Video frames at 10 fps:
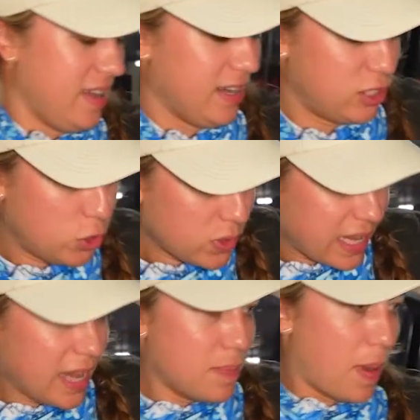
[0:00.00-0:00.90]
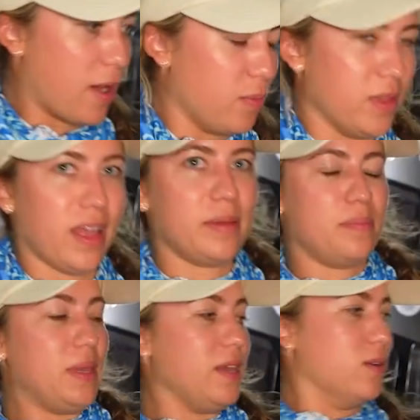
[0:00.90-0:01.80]
And as soon as I hit bottom, the line
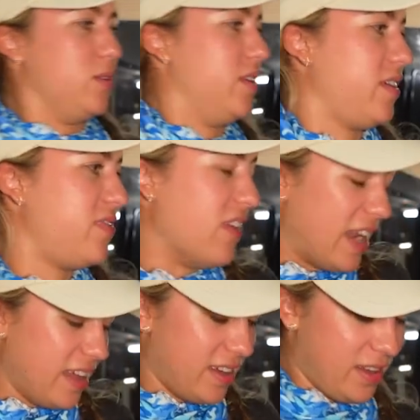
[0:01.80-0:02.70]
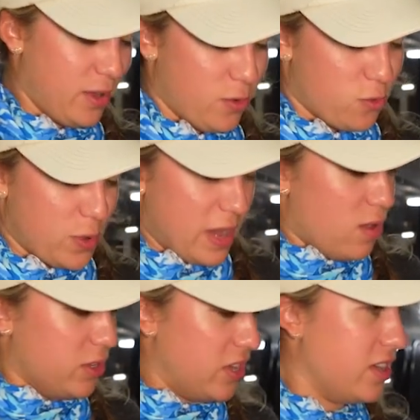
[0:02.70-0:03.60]
peeled. Fed it,
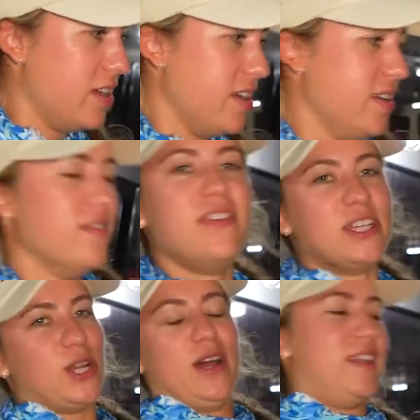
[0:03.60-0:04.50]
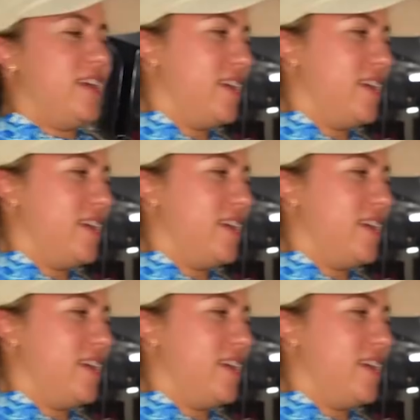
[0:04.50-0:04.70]
reeled, fish on.